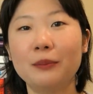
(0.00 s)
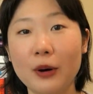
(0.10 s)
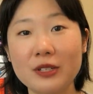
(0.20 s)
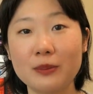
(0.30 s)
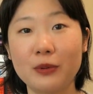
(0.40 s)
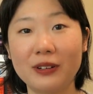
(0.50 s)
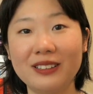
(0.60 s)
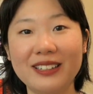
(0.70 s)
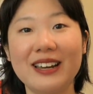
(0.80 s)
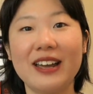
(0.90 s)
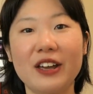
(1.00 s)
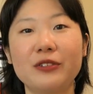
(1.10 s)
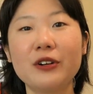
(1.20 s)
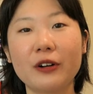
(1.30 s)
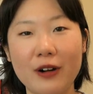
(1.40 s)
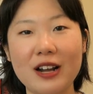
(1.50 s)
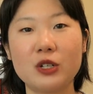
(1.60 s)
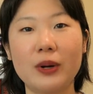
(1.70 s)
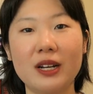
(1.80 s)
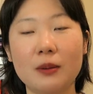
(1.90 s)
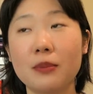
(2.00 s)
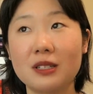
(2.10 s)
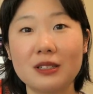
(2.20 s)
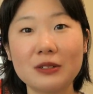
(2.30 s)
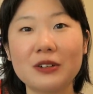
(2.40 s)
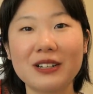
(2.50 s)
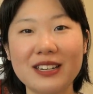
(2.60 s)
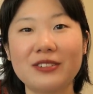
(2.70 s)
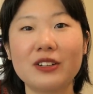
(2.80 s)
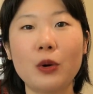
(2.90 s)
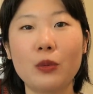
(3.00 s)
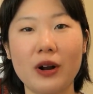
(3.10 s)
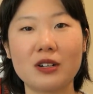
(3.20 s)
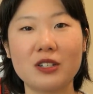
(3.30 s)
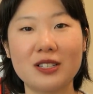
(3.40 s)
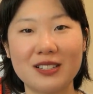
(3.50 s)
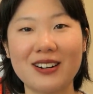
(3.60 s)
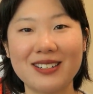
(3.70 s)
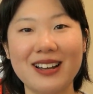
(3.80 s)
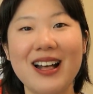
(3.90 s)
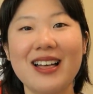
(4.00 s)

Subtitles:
Most importantly, if you're graduating but still don't even know where to start,